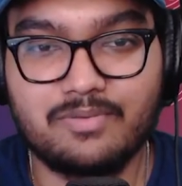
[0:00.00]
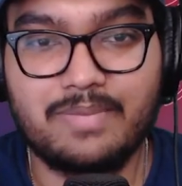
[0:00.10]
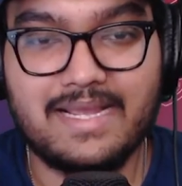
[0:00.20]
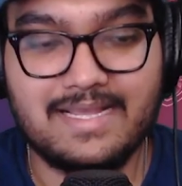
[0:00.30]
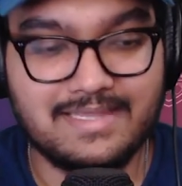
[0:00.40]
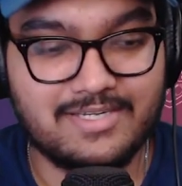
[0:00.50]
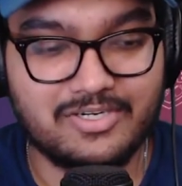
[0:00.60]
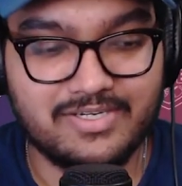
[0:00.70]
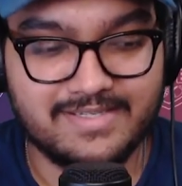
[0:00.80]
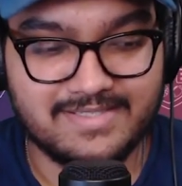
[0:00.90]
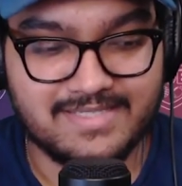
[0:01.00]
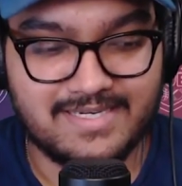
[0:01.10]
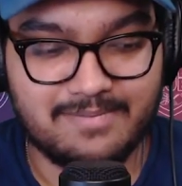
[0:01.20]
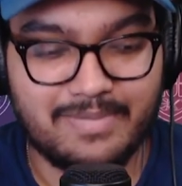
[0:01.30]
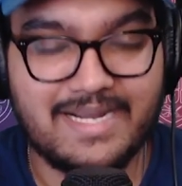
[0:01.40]
to Pat Leonard as
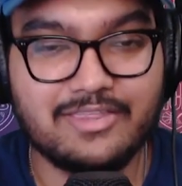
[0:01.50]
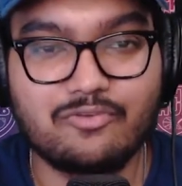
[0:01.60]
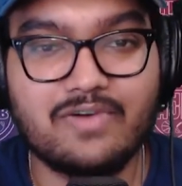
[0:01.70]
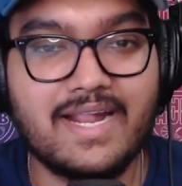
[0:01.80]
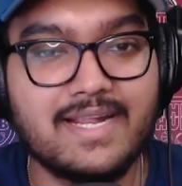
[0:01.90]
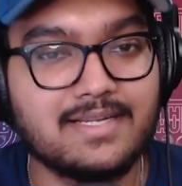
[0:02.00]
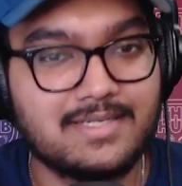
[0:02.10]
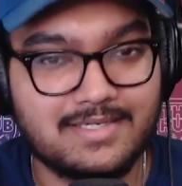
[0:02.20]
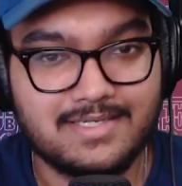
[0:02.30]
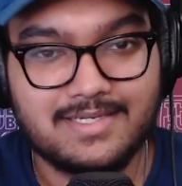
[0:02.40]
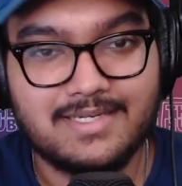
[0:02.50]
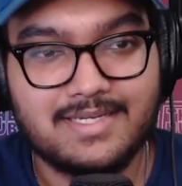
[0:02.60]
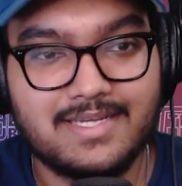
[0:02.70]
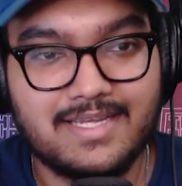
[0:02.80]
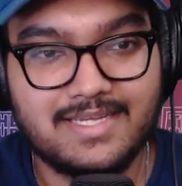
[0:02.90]
Pat the Rat,
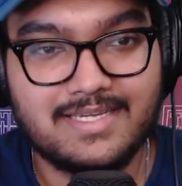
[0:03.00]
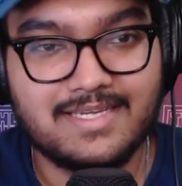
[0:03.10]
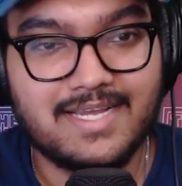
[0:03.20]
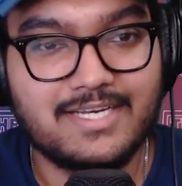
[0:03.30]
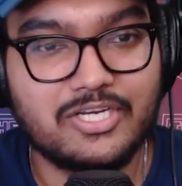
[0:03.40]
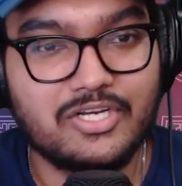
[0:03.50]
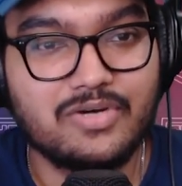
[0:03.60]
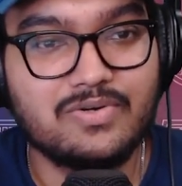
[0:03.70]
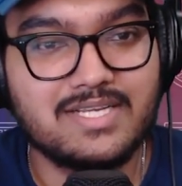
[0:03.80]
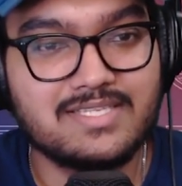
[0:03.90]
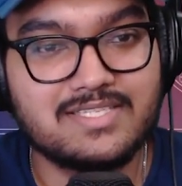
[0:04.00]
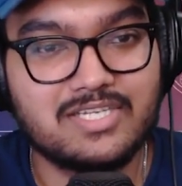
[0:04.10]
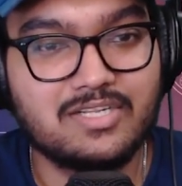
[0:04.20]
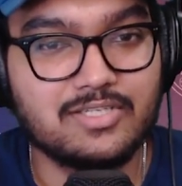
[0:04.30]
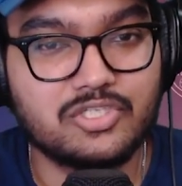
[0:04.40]
and kind of don't
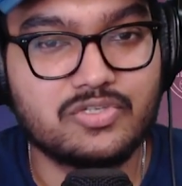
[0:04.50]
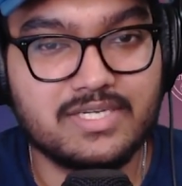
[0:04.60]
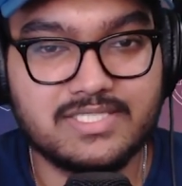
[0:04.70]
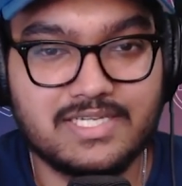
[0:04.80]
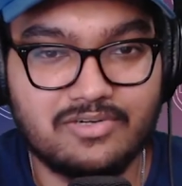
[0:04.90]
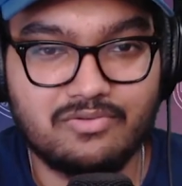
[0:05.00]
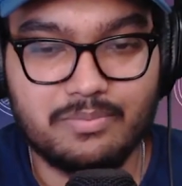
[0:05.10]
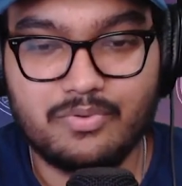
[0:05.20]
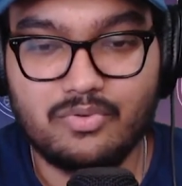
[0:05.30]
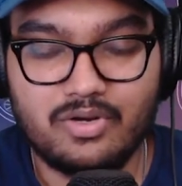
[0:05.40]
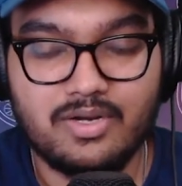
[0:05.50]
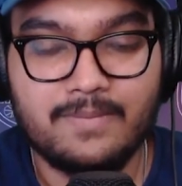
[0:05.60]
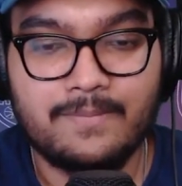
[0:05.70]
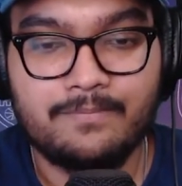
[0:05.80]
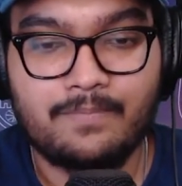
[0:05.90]
necessarily trust any report
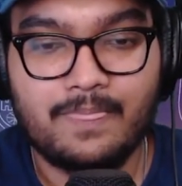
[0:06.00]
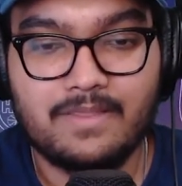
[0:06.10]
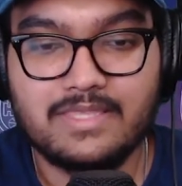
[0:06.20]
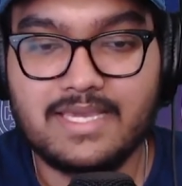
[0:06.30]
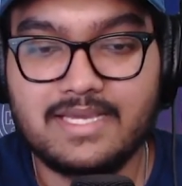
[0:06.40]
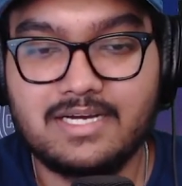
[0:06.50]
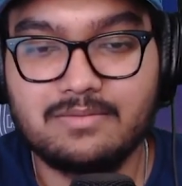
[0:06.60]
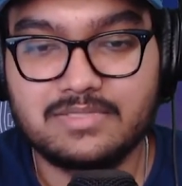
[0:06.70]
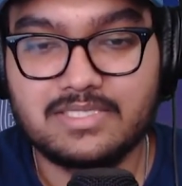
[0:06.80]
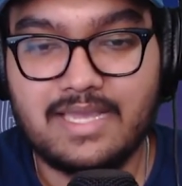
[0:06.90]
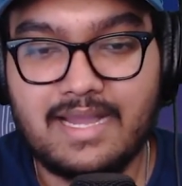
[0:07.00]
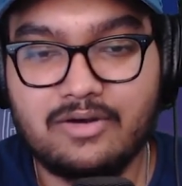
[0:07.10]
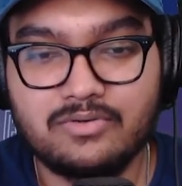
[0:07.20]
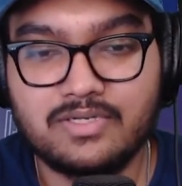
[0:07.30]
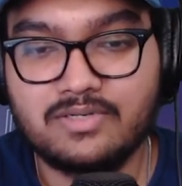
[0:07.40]
that comes
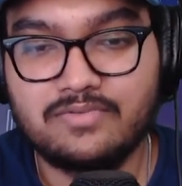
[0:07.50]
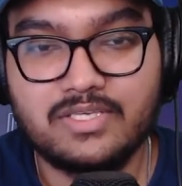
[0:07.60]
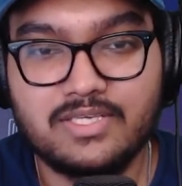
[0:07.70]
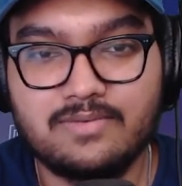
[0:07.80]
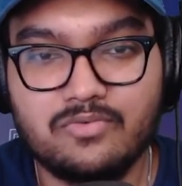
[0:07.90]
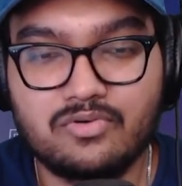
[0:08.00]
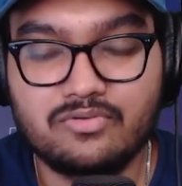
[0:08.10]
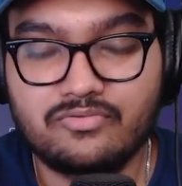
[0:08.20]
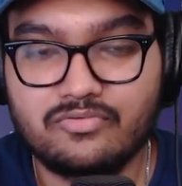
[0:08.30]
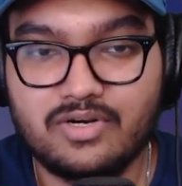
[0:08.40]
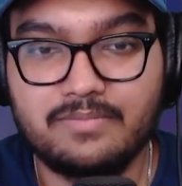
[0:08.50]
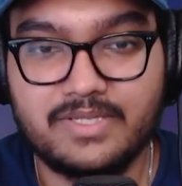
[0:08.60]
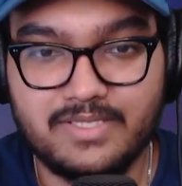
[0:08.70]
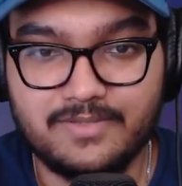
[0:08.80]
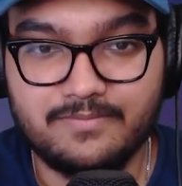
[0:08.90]
out of him or from
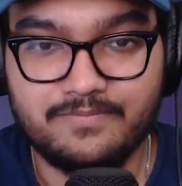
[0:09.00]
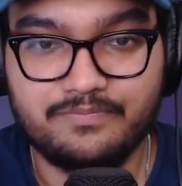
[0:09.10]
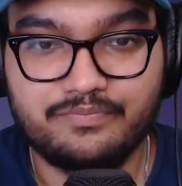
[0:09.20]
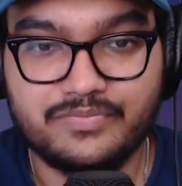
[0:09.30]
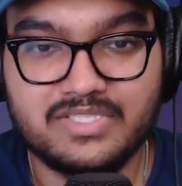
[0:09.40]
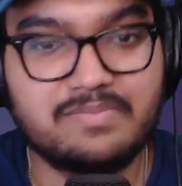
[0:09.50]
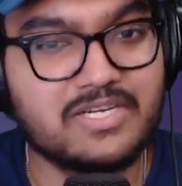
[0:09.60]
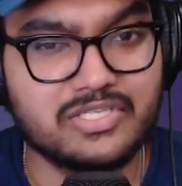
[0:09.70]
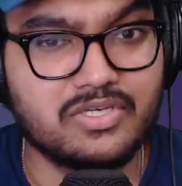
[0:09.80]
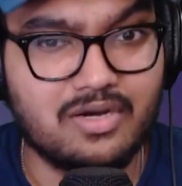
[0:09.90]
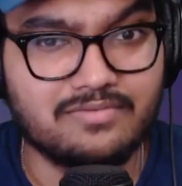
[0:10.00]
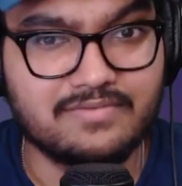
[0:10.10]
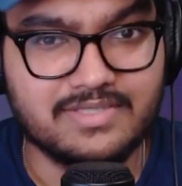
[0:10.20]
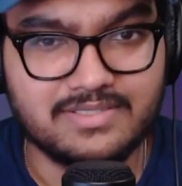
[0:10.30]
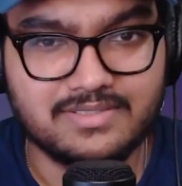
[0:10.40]
him, especially off
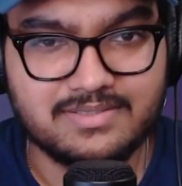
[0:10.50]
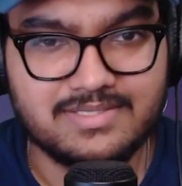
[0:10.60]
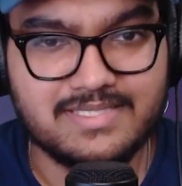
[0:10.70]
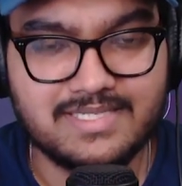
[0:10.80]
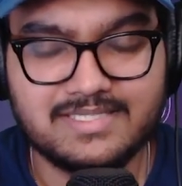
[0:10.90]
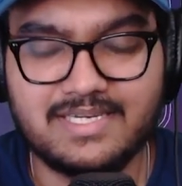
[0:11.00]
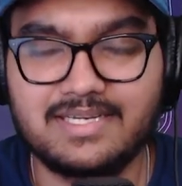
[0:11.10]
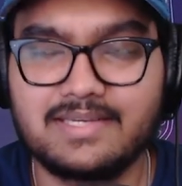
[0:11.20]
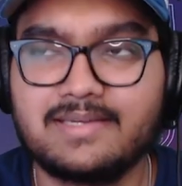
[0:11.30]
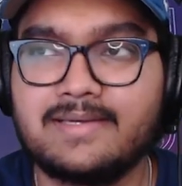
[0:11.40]
of a TikTok.